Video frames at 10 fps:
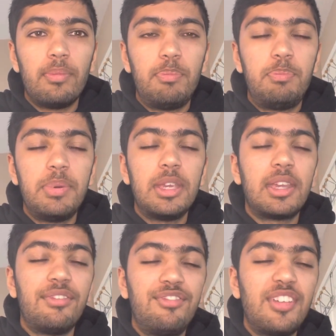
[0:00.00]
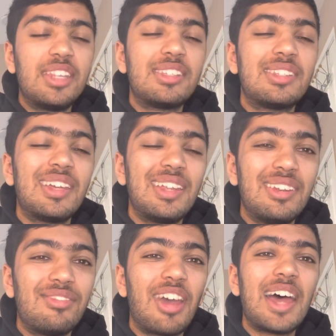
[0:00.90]
be convinced to
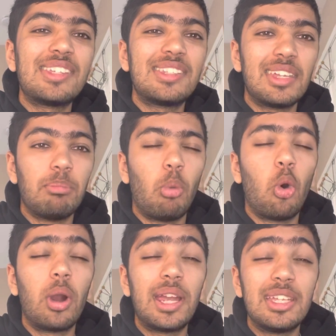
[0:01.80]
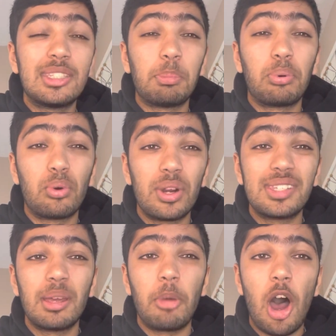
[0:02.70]
invest more into
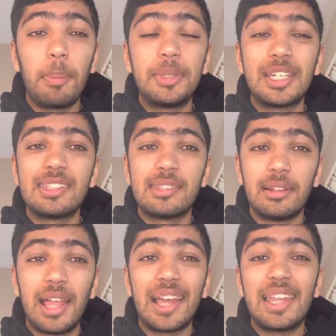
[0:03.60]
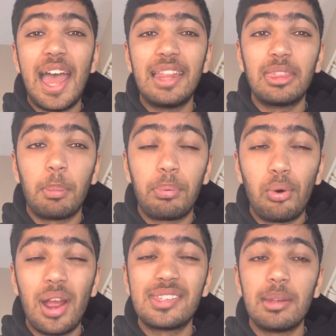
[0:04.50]
Prism, Optic, and Select at the
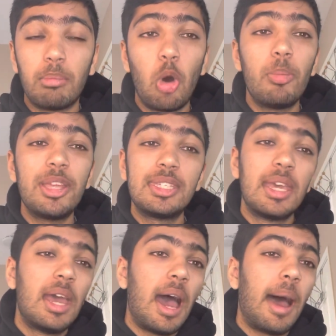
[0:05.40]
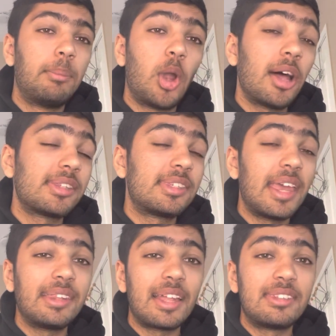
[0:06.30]
present moment. I'm not
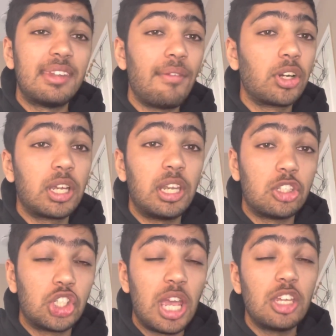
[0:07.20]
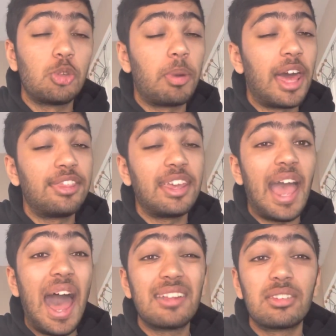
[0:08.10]
saying that's never going to change, but I think
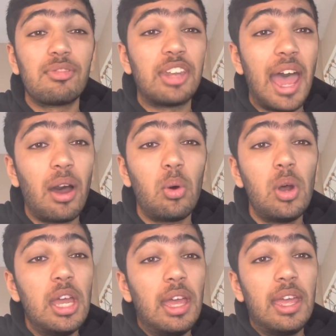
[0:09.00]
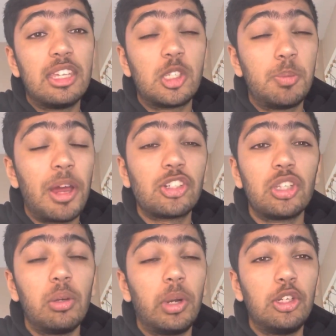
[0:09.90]
as of now,
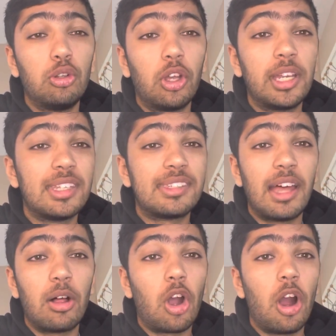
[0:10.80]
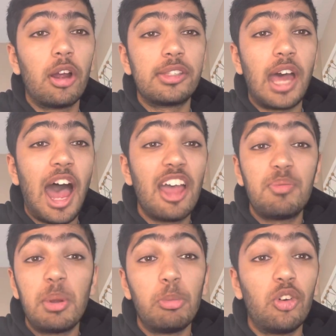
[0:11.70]
especially when you're looking to sell cards,
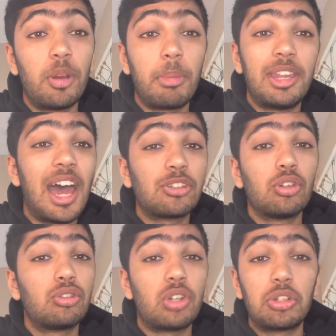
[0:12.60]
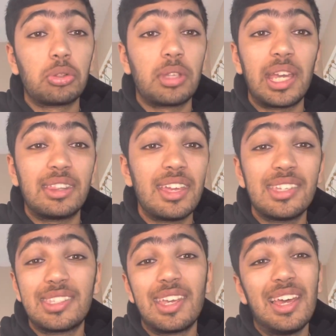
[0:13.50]
I've been moving my National Treasures like
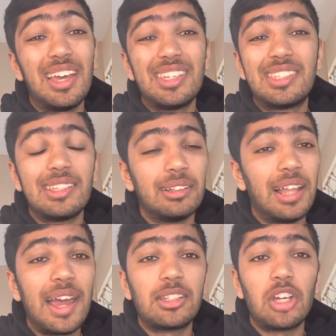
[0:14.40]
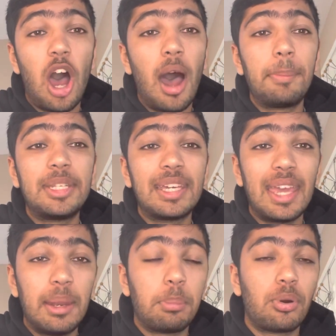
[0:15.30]
this. Select, Optic,
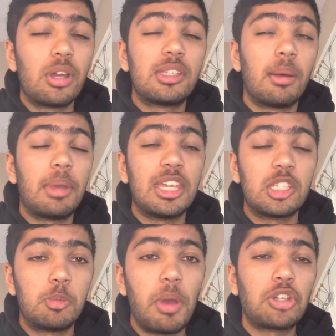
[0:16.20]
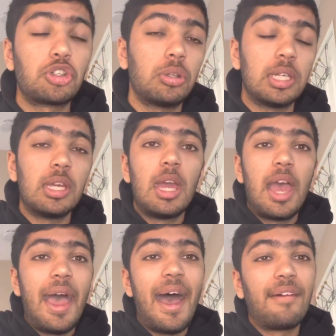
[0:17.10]
and Prism especially
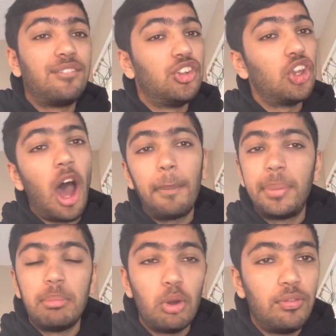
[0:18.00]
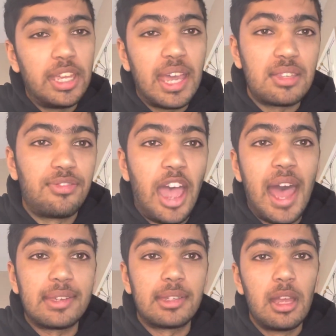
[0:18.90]
have not been moving as
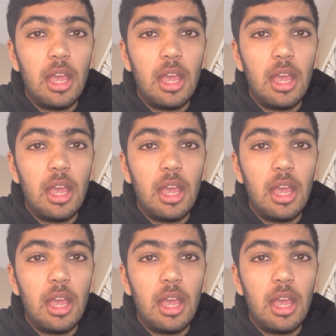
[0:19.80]
fast.